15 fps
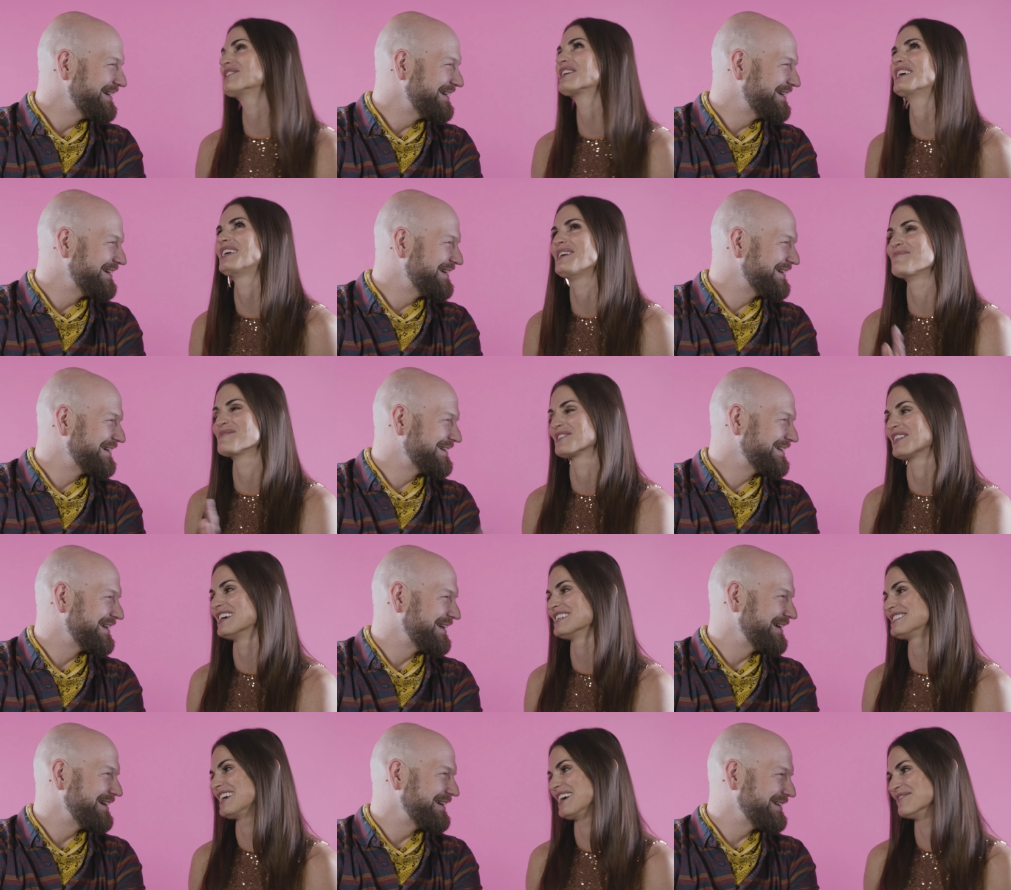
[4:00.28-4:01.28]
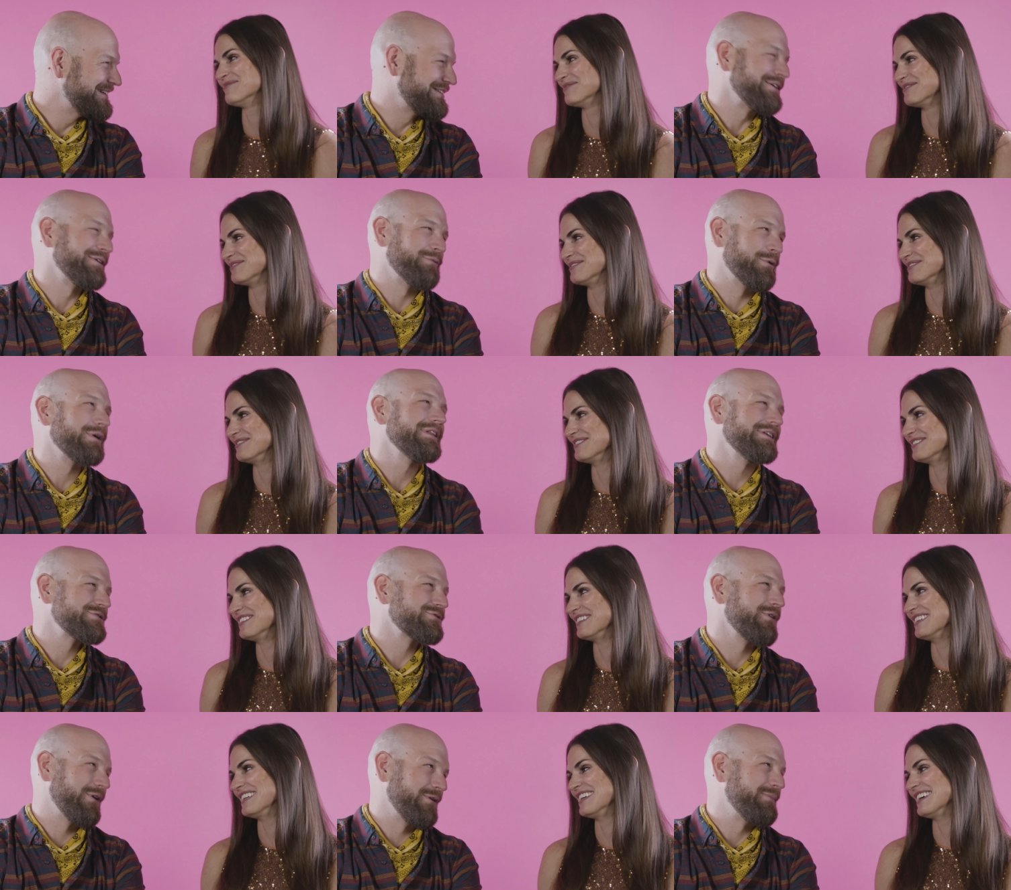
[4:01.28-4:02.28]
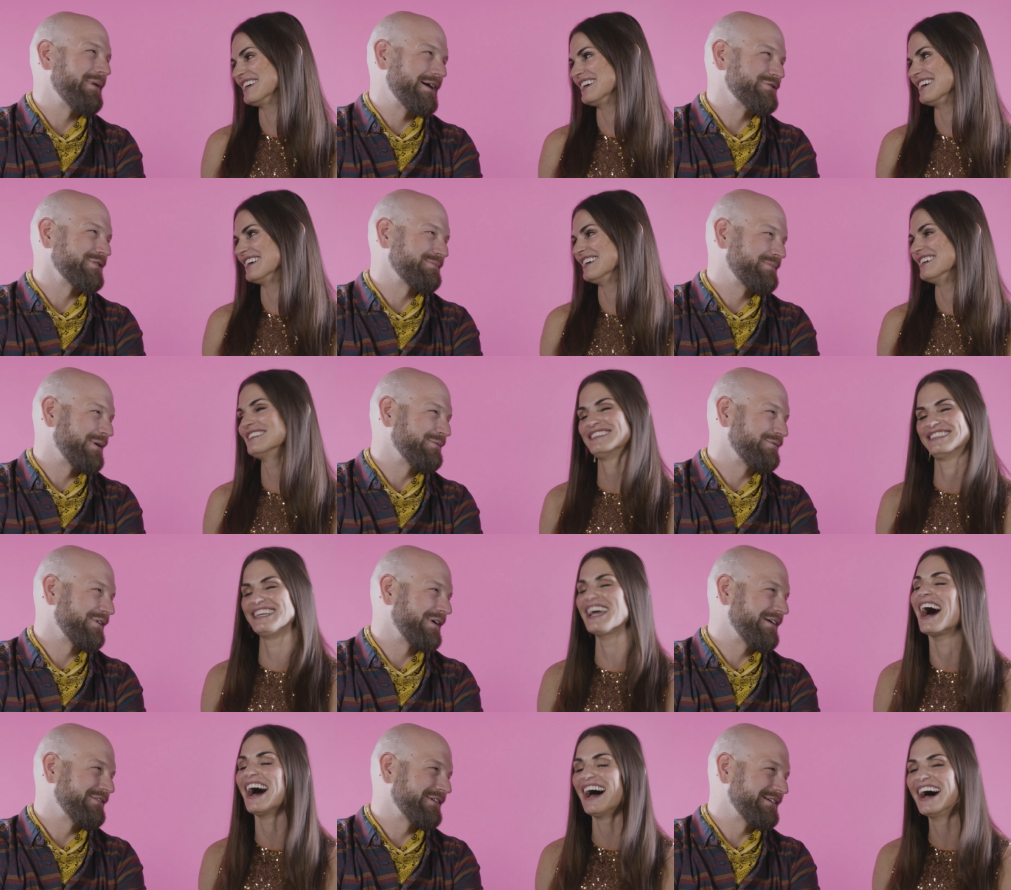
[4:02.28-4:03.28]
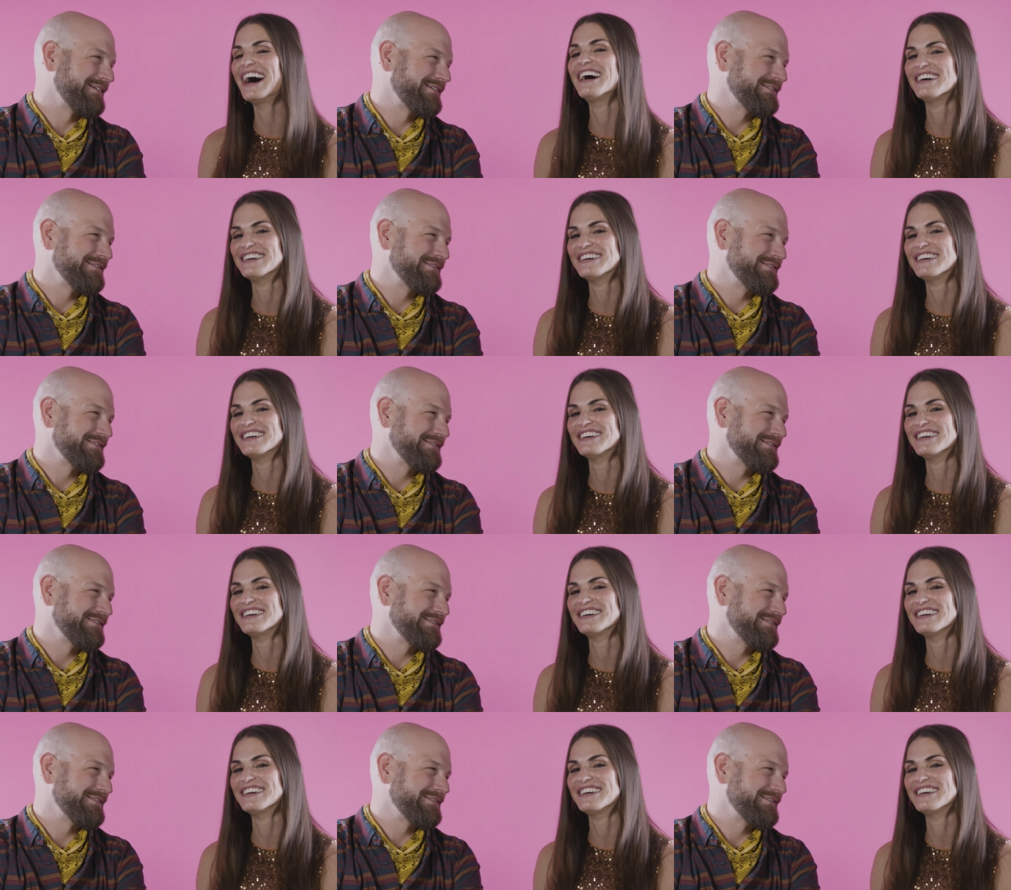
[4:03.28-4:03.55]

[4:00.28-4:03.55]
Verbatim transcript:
Speaker 1: You can keep your last name. Dude,
Speaker 2: we're Liz Grow and Patrick Pope yeah.
Speaker 1: forever.